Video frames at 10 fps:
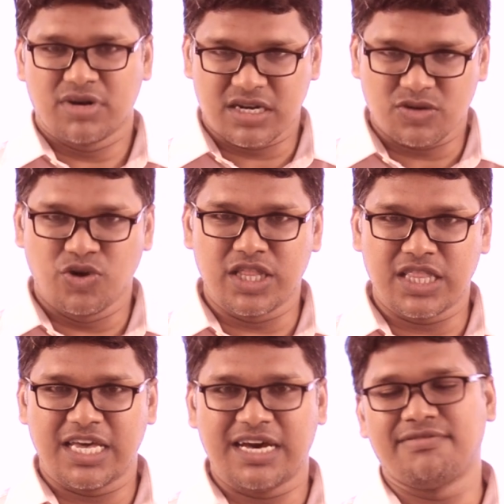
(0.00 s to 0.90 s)
But
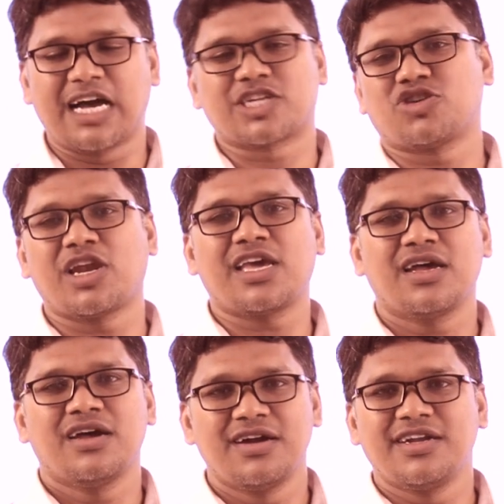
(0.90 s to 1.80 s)
when they have
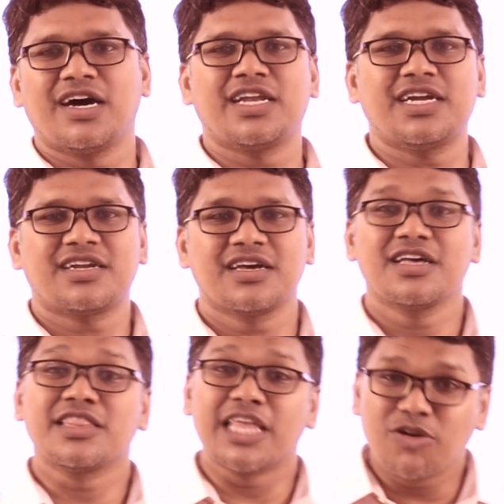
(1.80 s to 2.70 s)
actually done it,
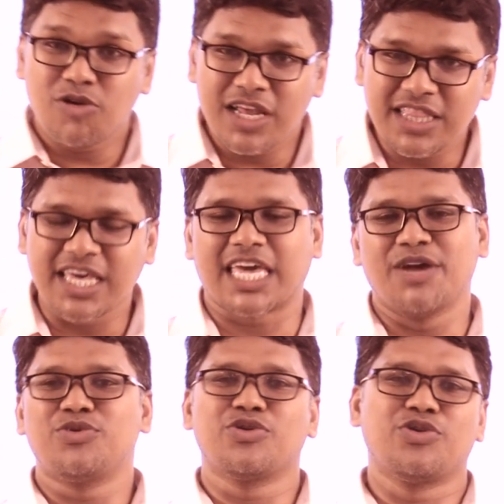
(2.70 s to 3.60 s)
then only they
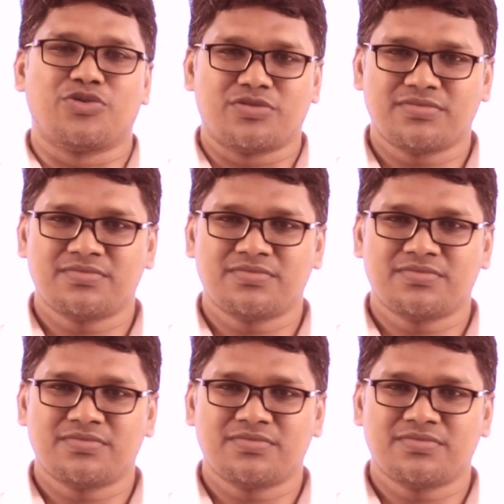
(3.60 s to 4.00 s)
came to know.